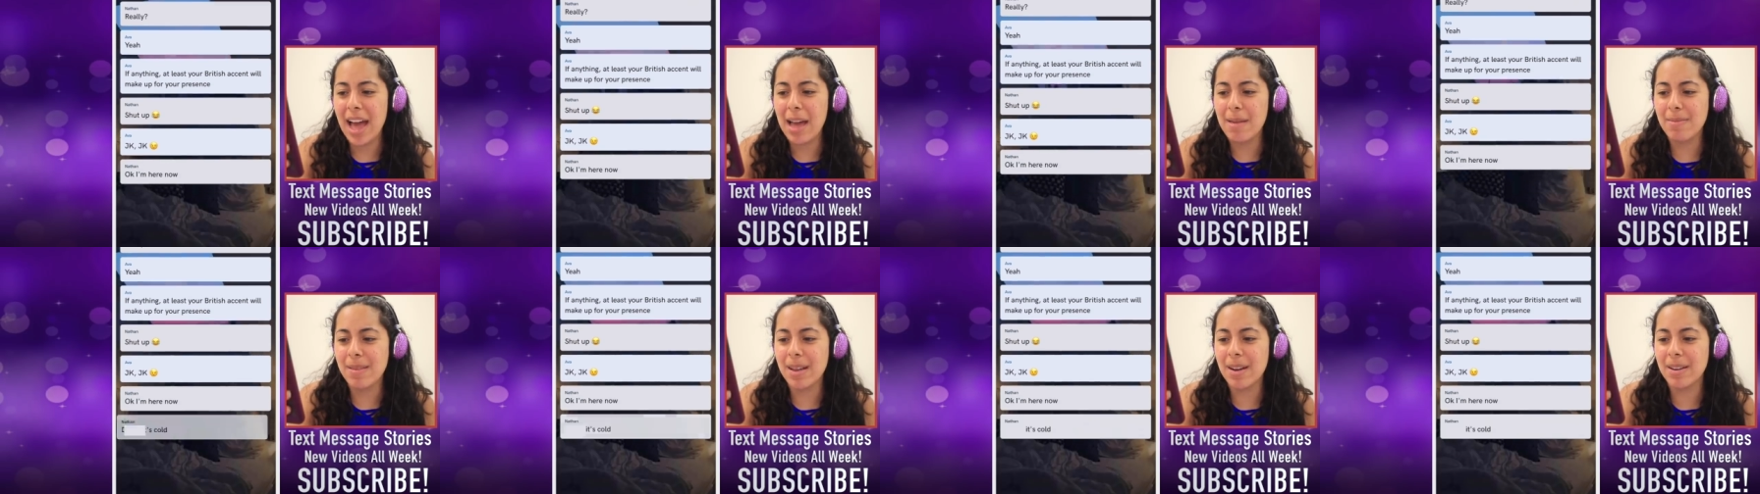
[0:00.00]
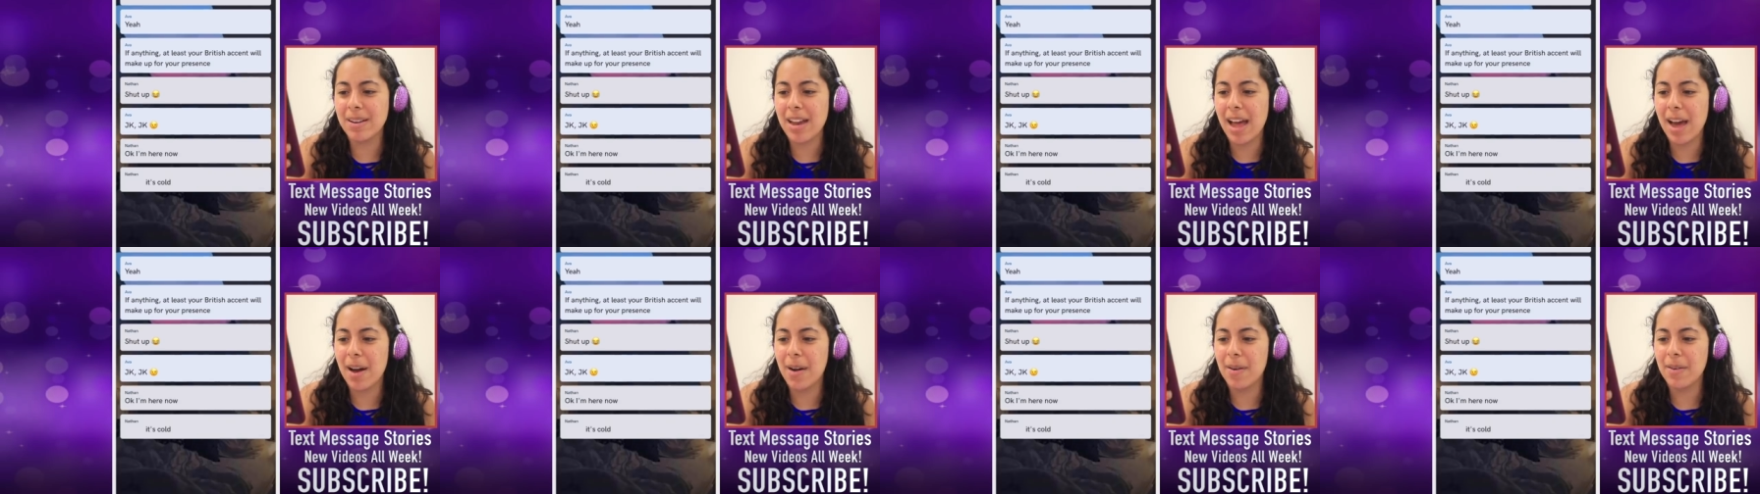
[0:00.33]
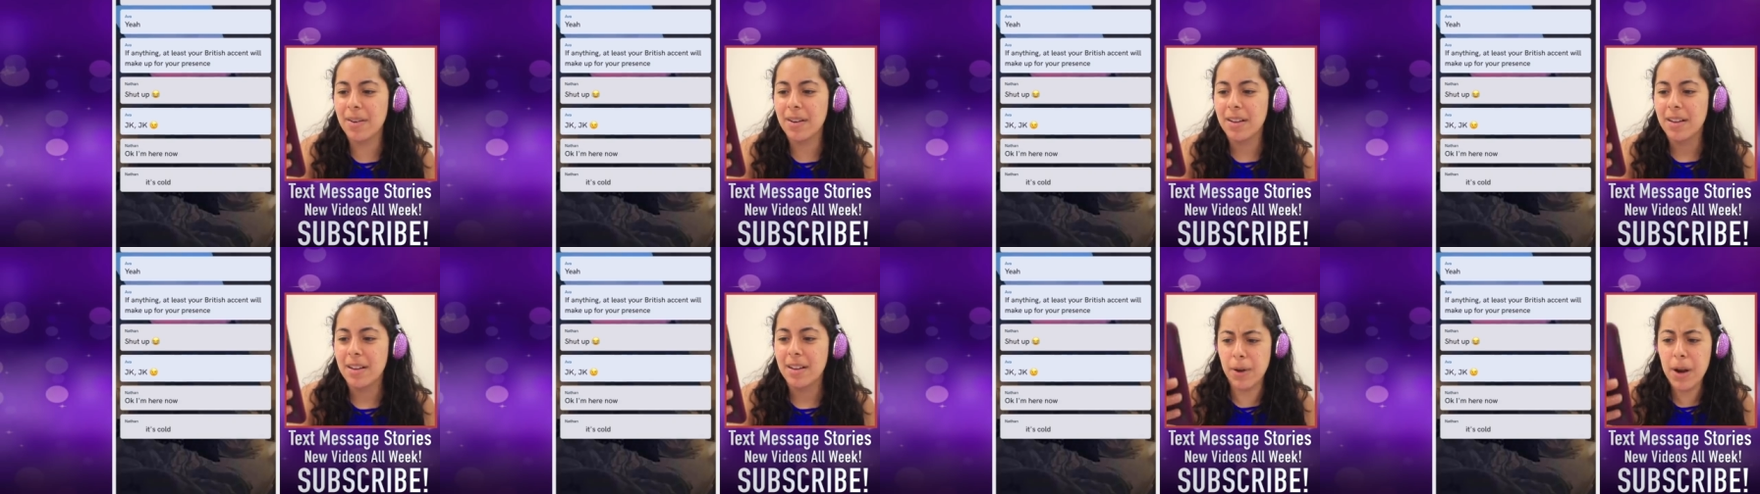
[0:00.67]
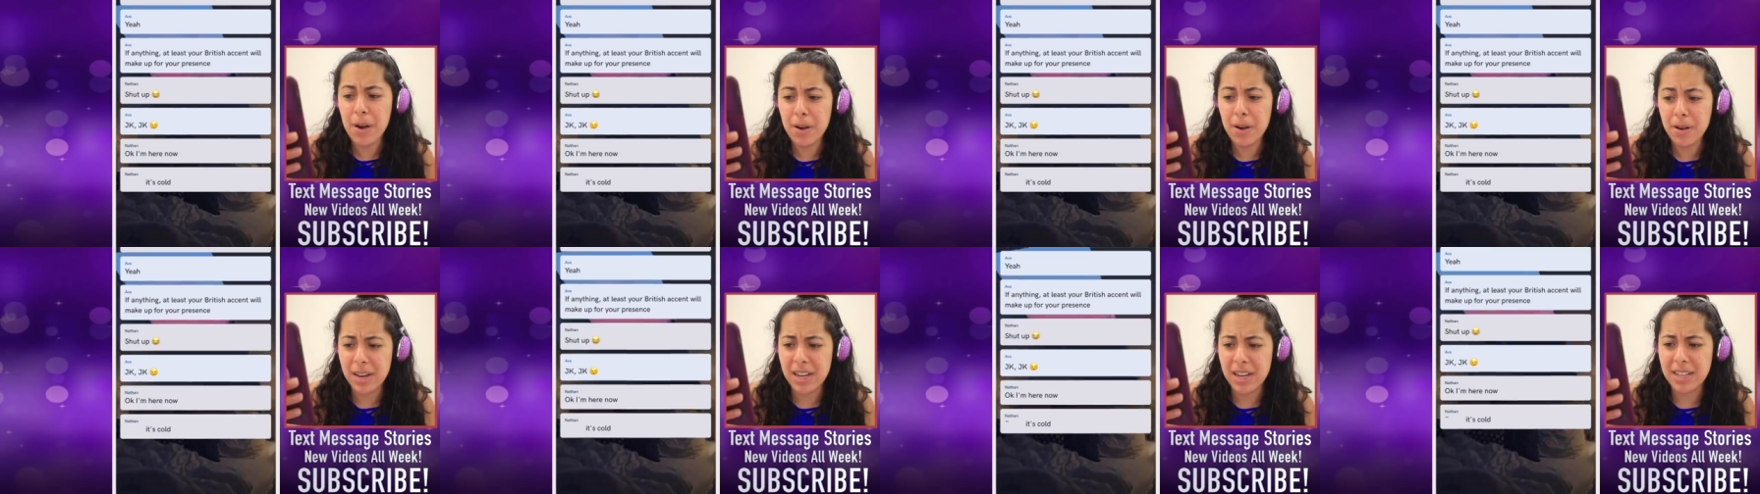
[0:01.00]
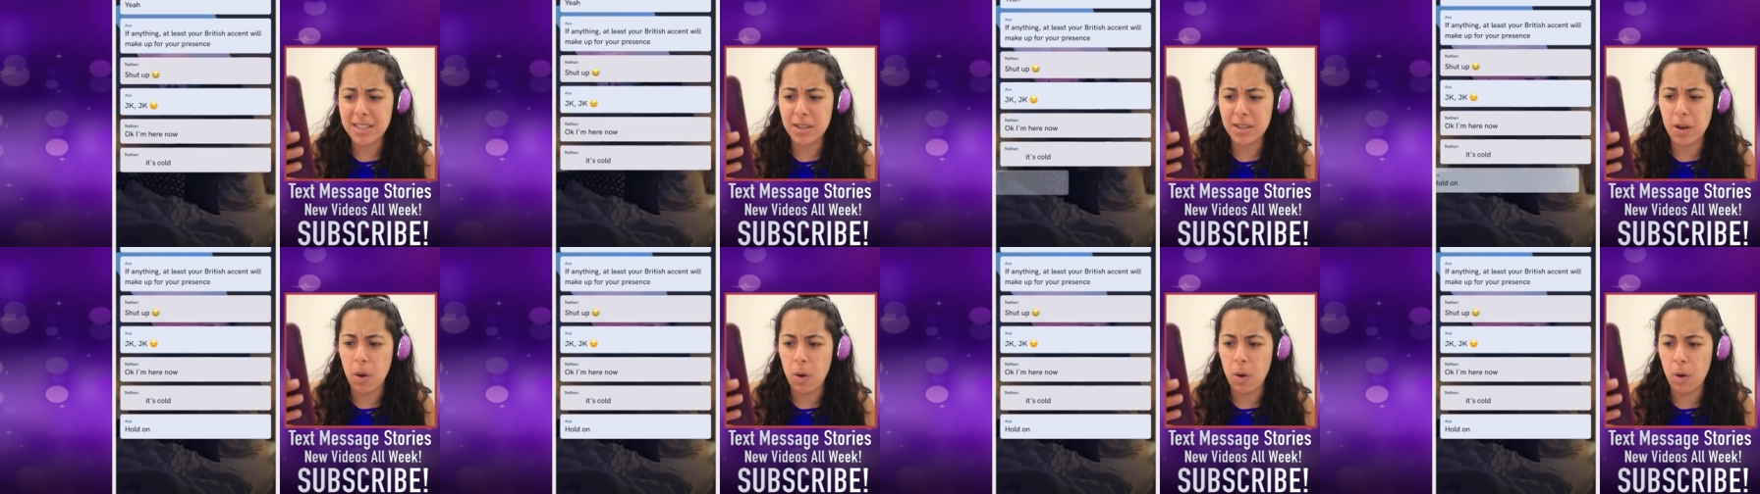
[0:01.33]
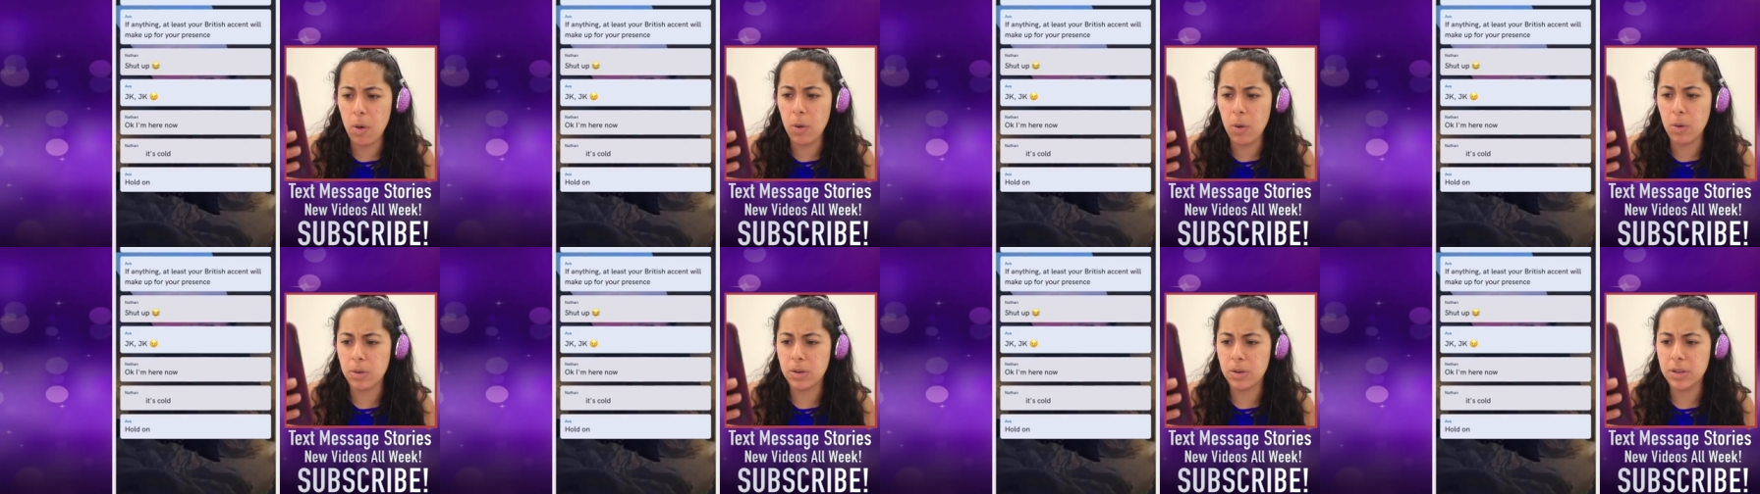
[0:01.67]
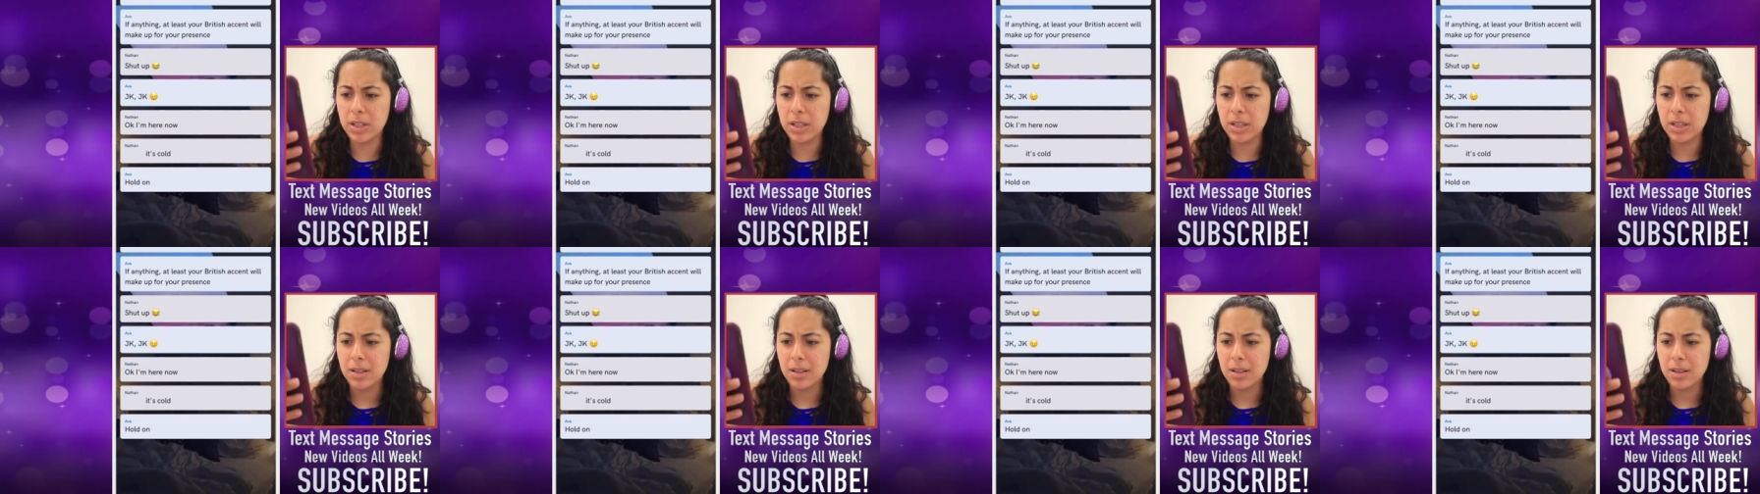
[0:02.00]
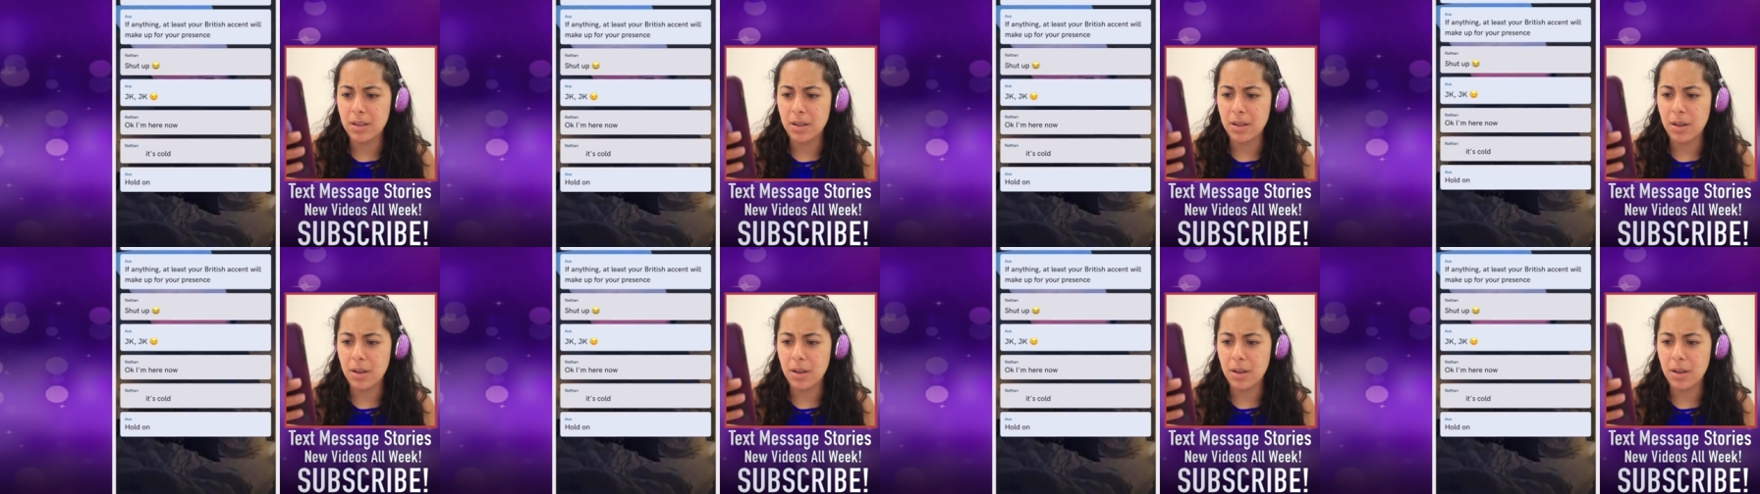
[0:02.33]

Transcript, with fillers: I'm here now. Brr, it's cold.